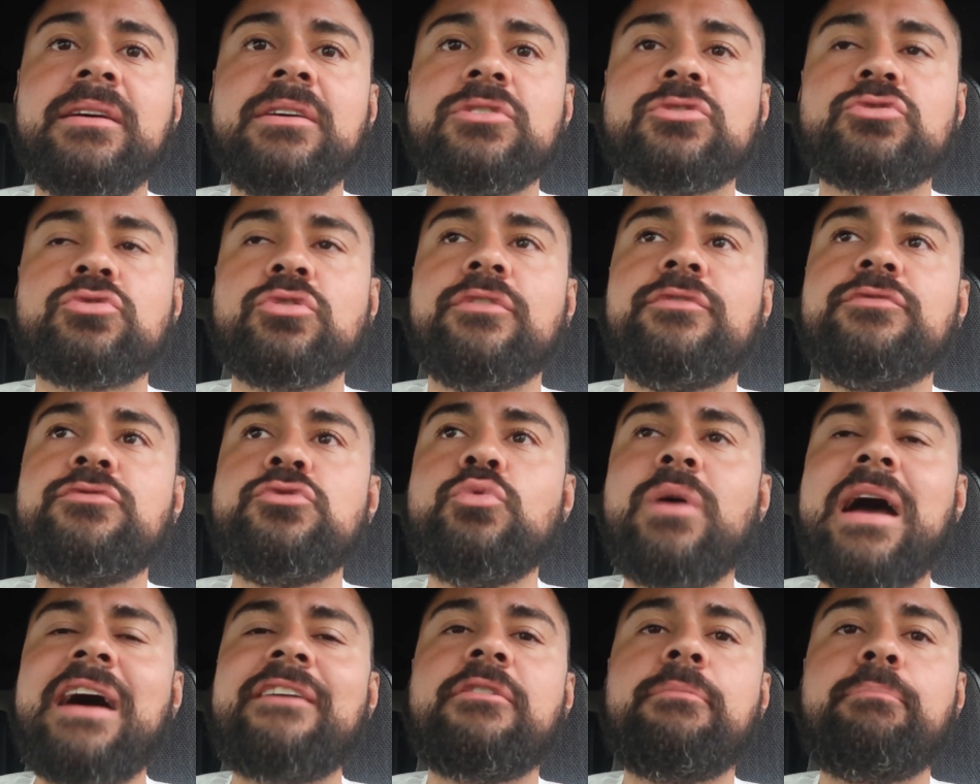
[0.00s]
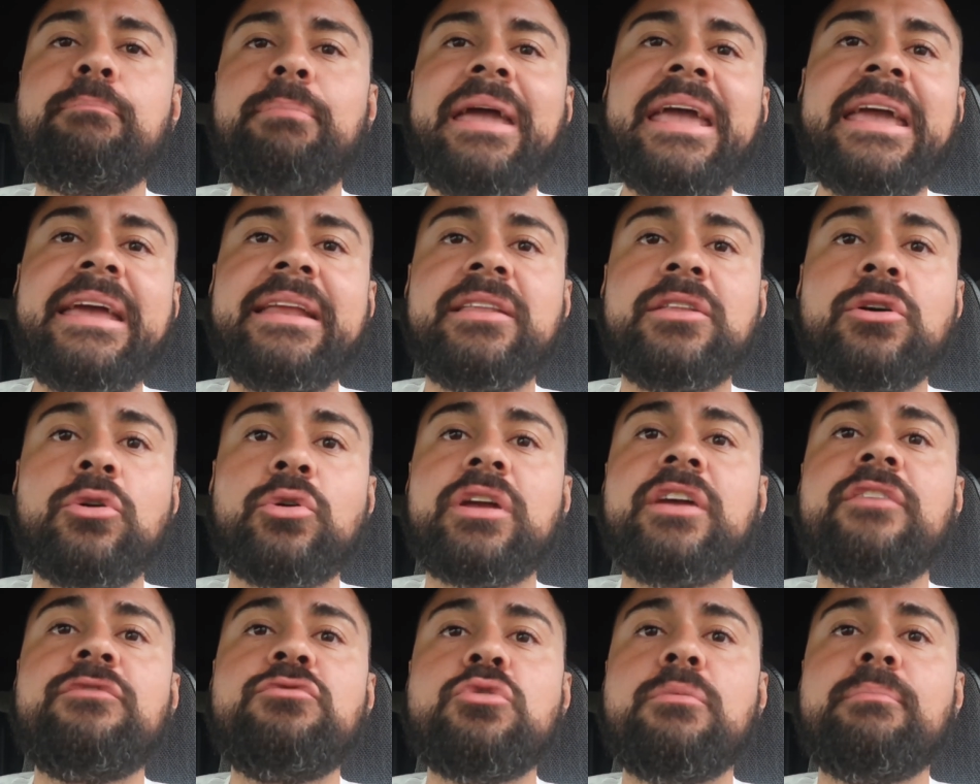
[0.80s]
So if you have a pain, they'll
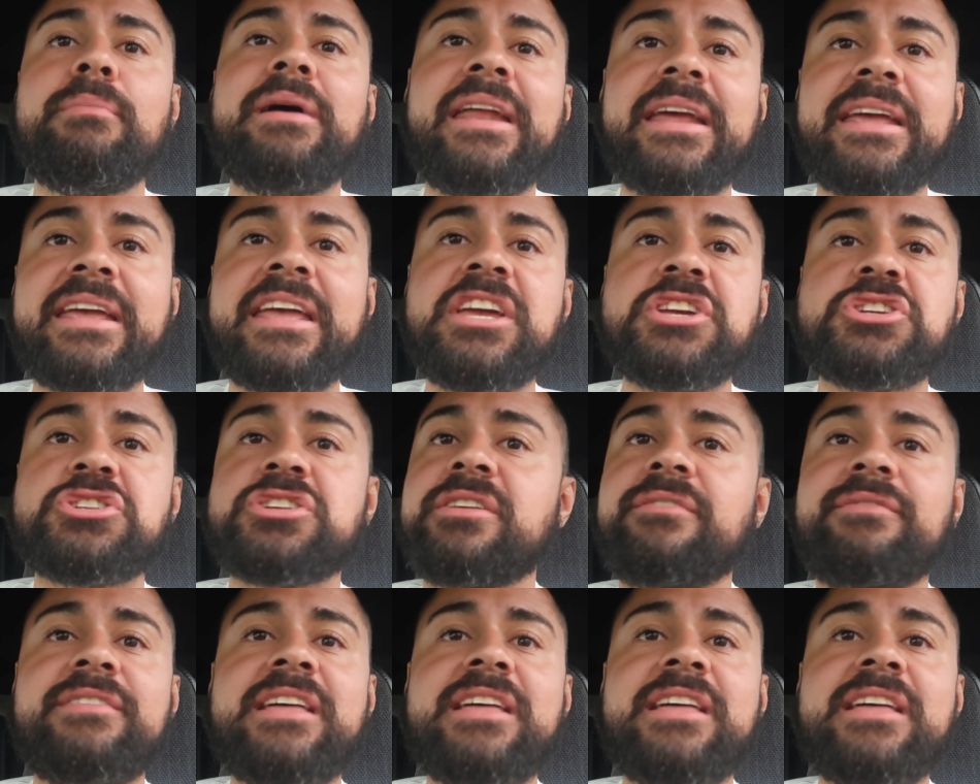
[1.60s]
give you a medication.